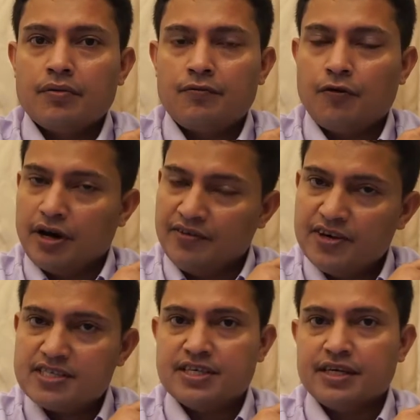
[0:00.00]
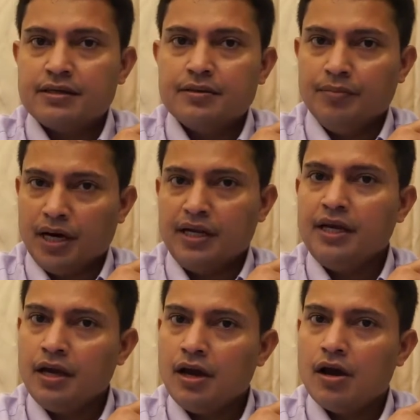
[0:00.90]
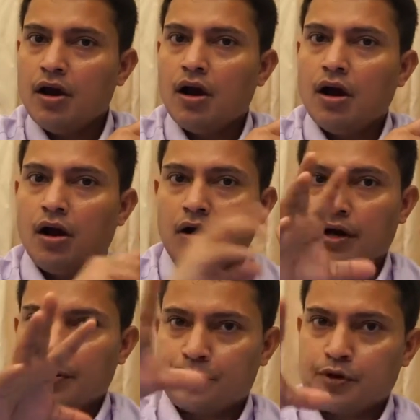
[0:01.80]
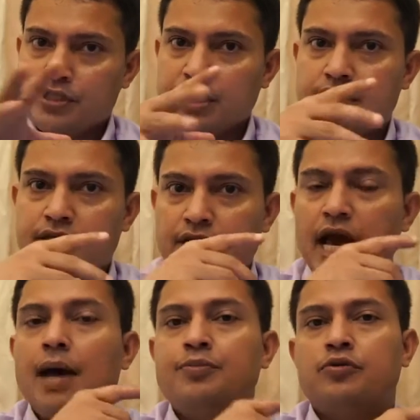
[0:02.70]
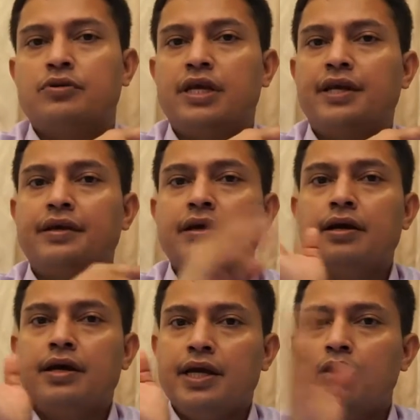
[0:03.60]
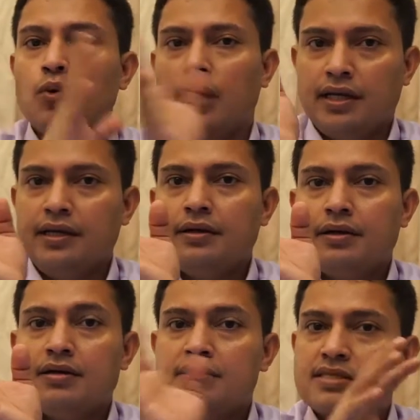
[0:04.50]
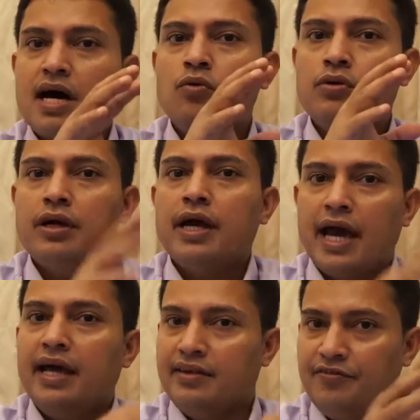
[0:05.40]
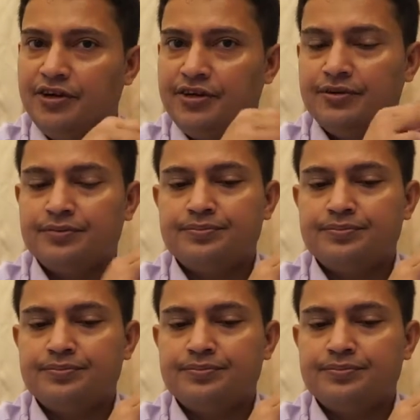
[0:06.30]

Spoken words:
for investing money on a project, you have to think equally sound and the video.